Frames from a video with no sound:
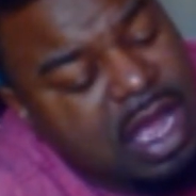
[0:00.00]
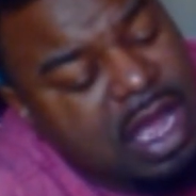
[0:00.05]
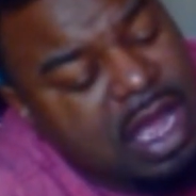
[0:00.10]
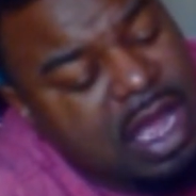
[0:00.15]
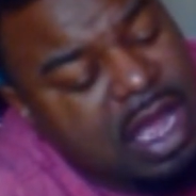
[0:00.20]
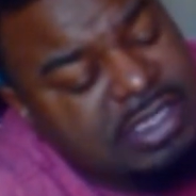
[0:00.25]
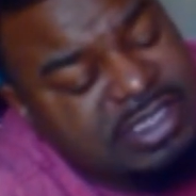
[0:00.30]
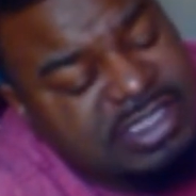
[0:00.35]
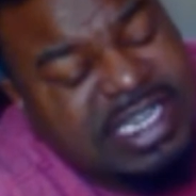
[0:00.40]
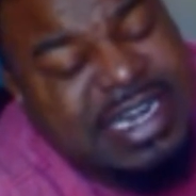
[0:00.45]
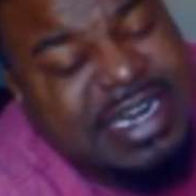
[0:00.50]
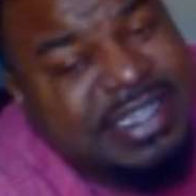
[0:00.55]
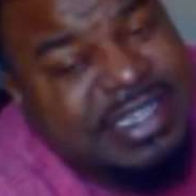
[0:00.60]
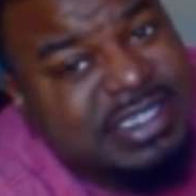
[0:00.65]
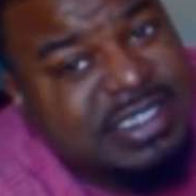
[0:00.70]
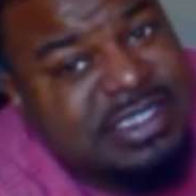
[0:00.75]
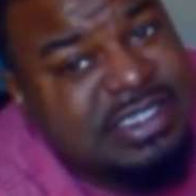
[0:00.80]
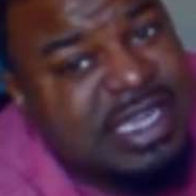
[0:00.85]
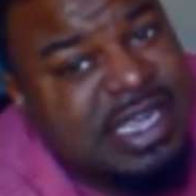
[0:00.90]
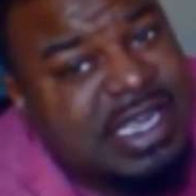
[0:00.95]
I said it
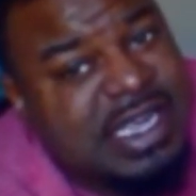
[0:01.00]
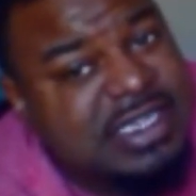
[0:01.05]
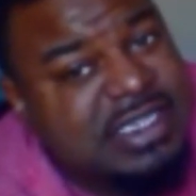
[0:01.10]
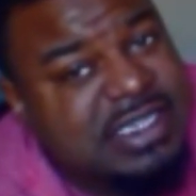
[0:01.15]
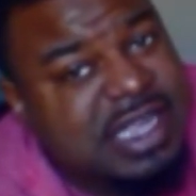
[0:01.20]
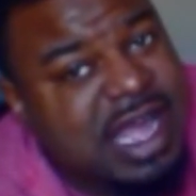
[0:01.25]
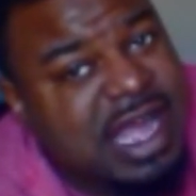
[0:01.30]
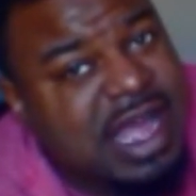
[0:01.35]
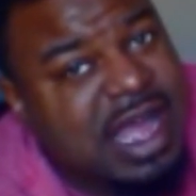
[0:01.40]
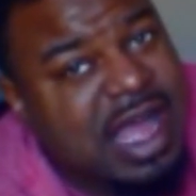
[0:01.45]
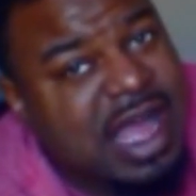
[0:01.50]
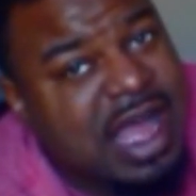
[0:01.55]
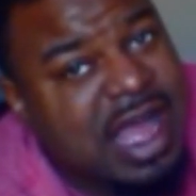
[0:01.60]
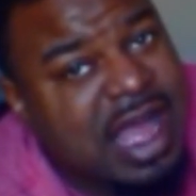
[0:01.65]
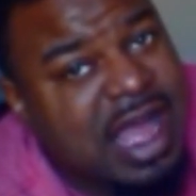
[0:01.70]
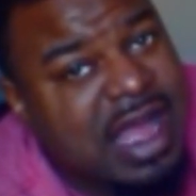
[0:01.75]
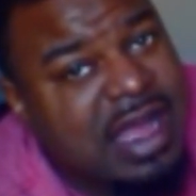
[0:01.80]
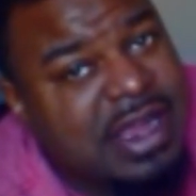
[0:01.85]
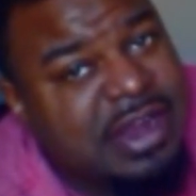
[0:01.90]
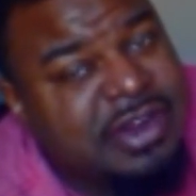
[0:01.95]
to say is,
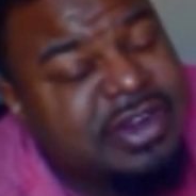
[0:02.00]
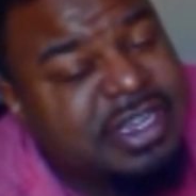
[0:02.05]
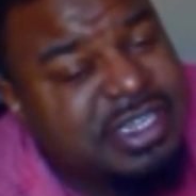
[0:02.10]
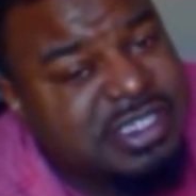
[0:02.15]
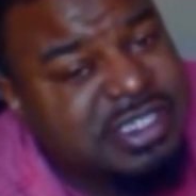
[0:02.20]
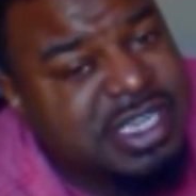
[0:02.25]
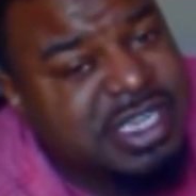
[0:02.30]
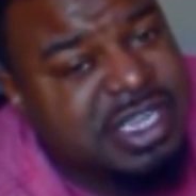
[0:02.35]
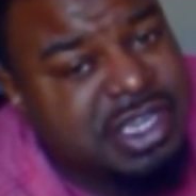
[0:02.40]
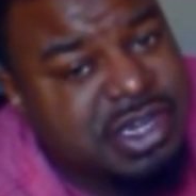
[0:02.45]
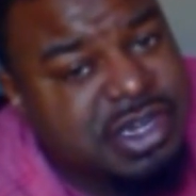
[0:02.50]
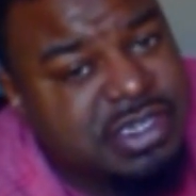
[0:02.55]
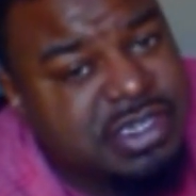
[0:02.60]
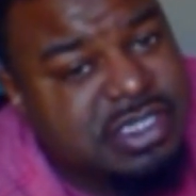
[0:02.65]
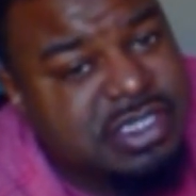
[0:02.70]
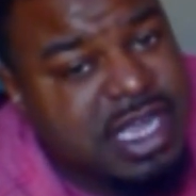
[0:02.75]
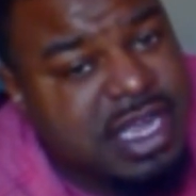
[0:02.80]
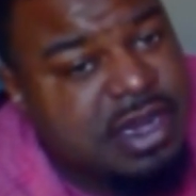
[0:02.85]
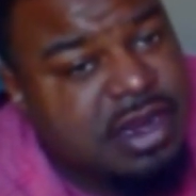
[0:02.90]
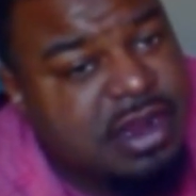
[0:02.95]
here it is, ten years
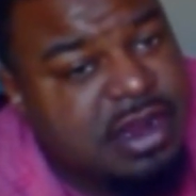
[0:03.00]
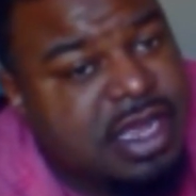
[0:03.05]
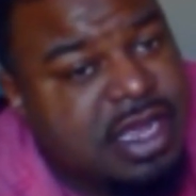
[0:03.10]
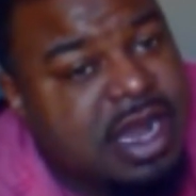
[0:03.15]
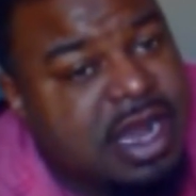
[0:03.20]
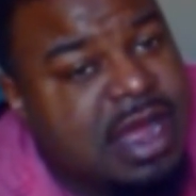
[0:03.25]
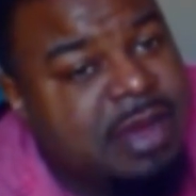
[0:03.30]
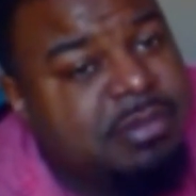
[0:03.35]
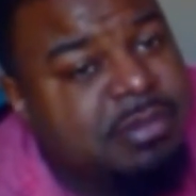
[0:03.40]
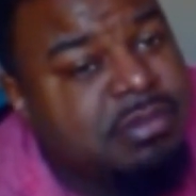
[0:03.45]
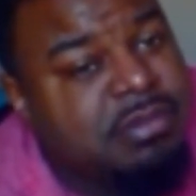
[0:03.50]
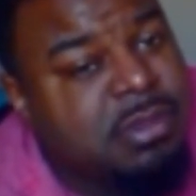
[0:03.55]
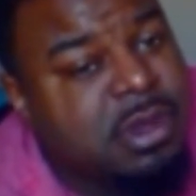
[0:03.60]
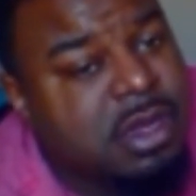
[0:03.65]
later, and I'm